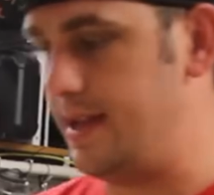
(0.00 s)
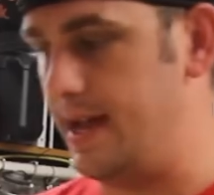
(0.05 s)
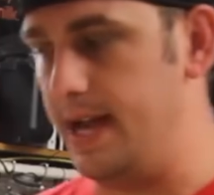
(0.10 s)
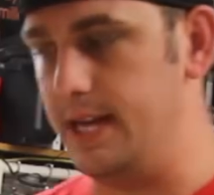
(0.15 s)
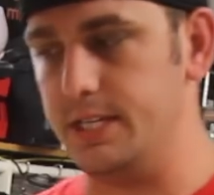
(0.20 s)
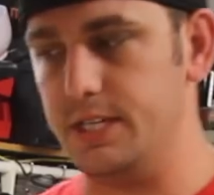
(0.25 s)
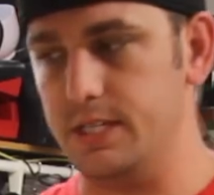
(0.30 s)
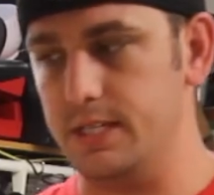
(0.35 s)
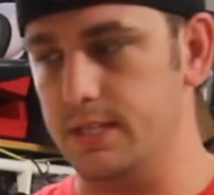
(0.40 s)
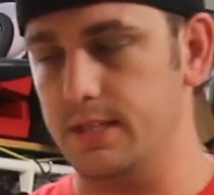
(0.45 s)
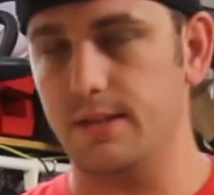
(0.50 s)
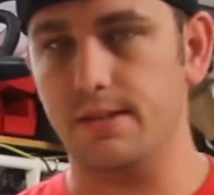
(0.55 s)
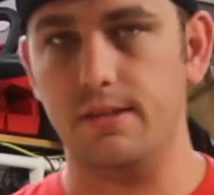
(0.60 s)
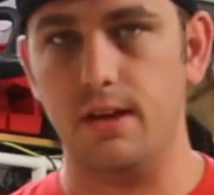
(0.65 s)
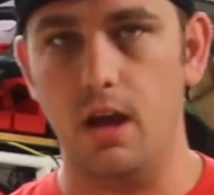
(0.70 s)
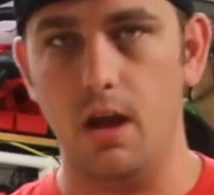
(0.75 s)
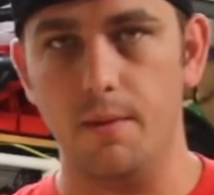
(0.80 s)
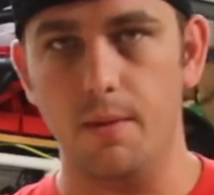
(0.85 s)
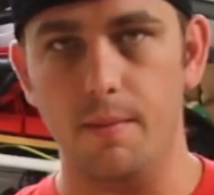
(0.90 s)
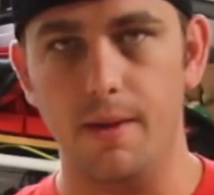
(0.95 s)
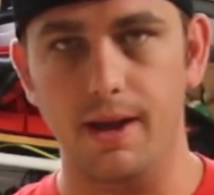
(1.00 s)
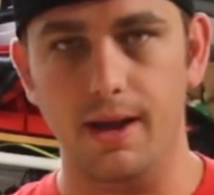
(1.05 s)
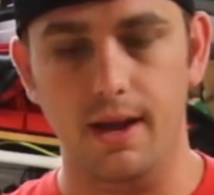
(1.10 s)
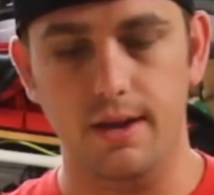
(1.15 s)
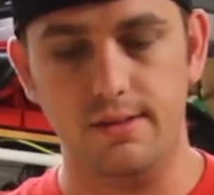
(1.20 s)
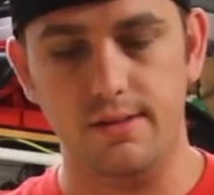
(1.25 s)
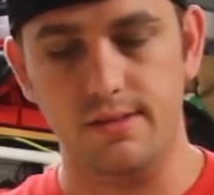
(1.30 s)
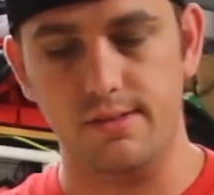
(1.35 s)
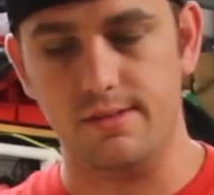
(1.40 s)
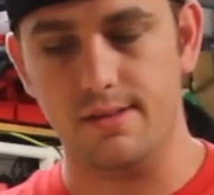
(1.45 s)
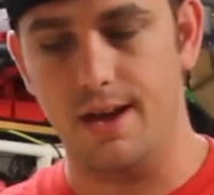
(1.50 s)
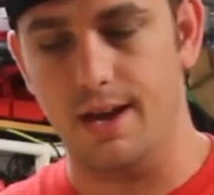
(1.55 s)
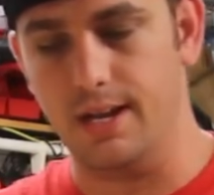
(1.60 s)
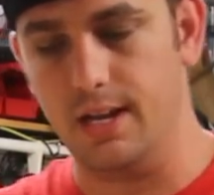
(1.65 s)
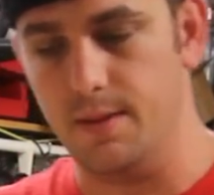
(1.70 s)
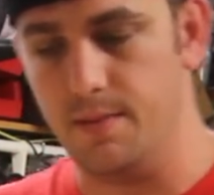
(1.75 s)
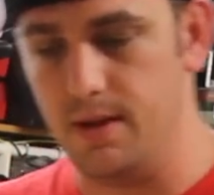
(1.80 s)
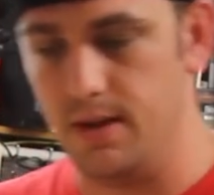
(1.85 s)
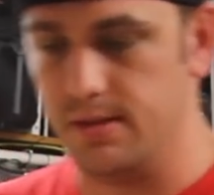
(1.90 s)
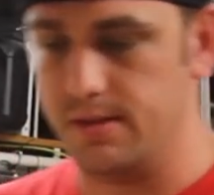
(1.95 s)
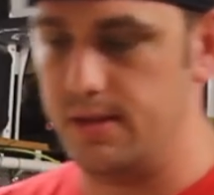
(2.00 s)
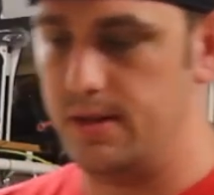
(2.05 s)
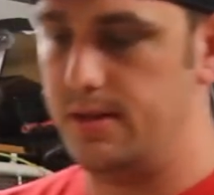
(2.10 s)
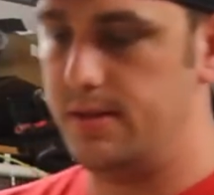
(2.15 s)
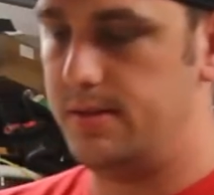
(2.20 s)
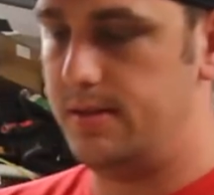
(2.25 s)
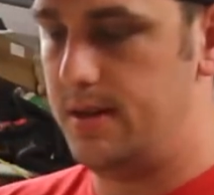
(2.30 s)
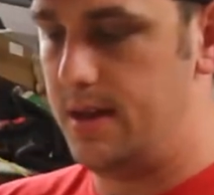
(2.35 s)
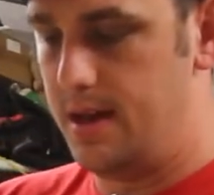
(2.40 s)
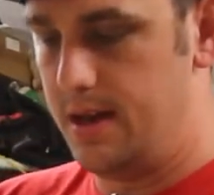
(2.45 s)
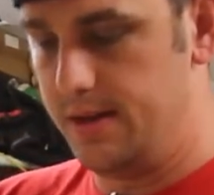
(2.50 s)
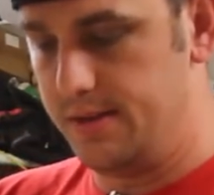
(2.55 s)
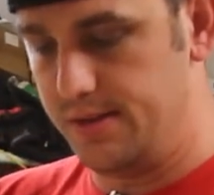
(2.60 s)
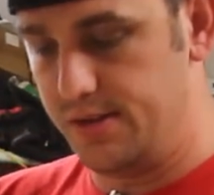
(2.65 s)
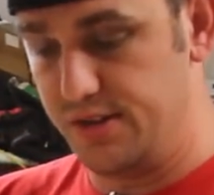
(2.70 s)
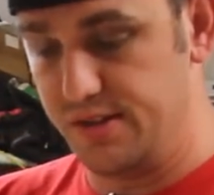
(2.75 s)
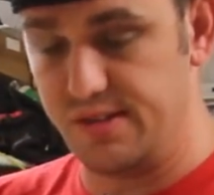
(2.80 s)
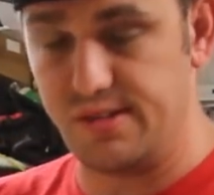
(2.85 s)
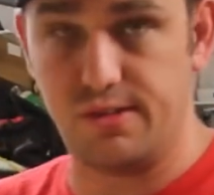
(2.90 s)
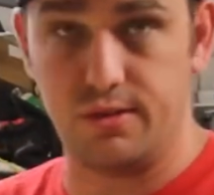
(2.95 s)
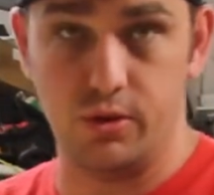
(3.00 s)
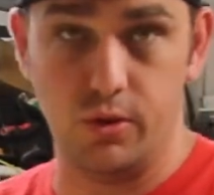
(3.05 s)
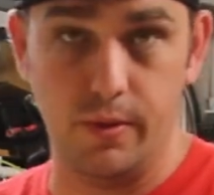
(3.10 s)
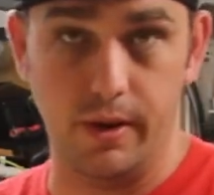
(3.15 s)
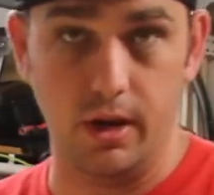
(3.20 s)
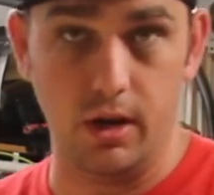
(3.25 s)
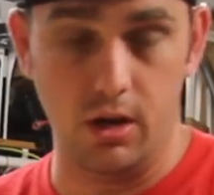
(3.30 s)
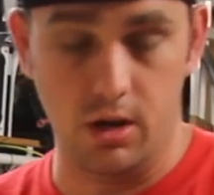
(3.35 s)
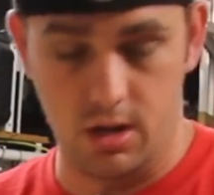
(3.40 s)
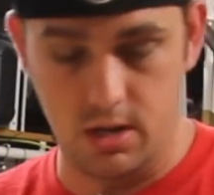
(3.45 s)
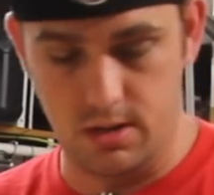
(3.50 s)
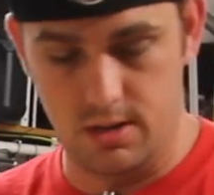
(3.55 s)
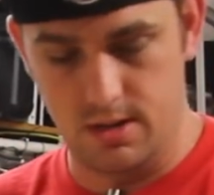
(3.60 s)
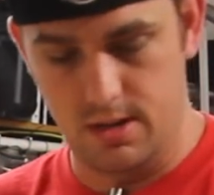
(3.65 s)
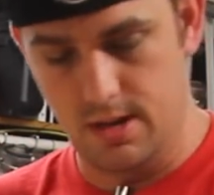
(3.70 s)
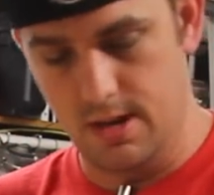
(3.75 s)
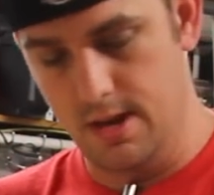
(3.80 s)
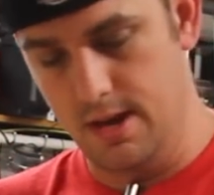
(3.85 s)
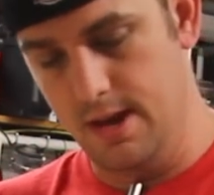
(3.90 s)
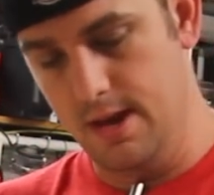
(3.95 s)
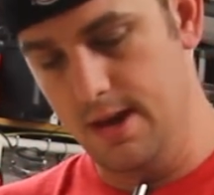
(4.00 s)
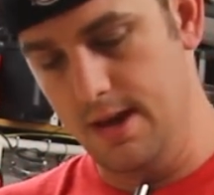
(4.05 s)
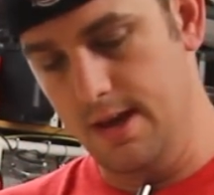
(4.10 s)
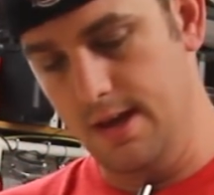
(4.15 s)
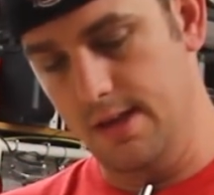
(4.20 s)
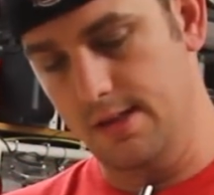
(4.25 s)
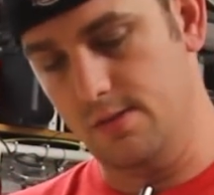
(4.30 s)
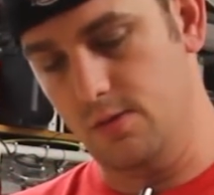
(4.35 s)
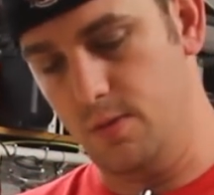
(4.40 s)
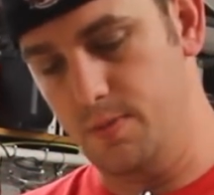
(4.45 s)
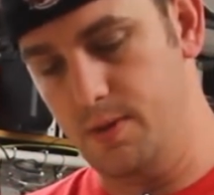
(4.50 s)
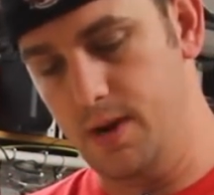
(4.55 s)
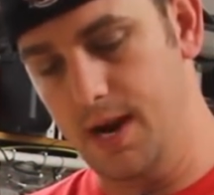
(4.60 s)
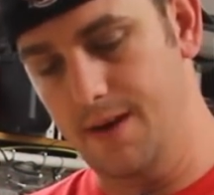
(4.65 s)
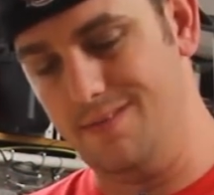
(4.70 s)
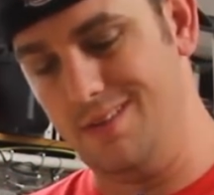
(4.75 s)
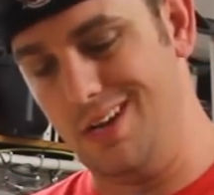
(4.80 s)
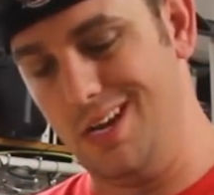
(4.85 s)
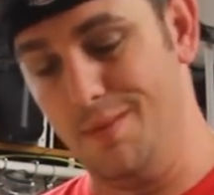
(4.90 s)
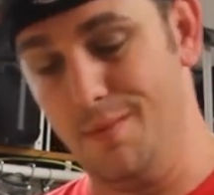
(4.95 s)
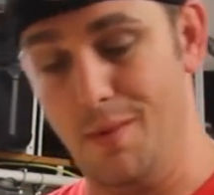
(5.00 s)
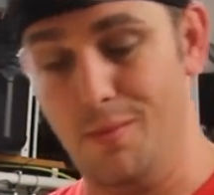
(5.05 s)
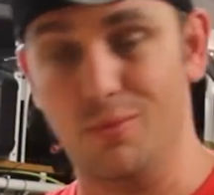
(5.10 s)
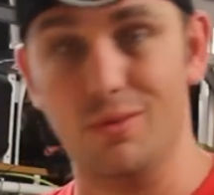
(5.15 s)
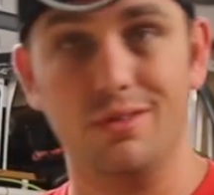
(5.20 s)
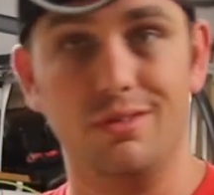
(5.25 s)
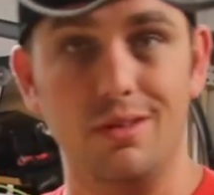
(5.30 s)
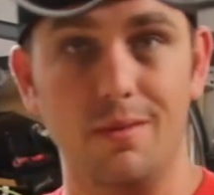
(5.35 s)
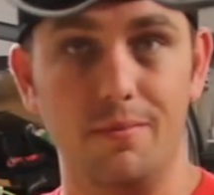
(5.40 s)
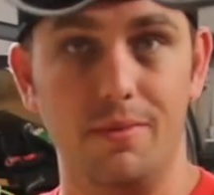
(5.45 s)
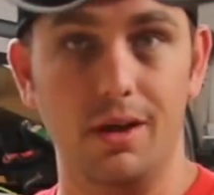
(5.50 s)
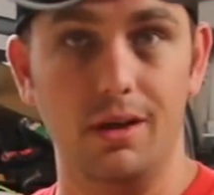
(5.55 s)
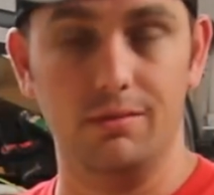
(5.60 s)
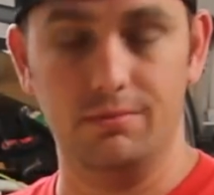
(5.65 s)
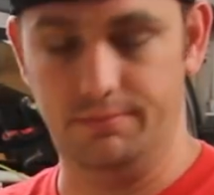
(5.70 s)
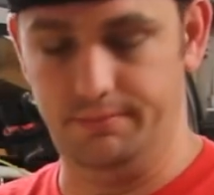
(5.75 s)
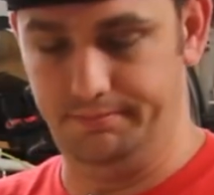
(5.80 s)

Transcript: attach it to this camera. My guess is it's not going to be as easy as just screwing it on, so we'll probably have to come up with something.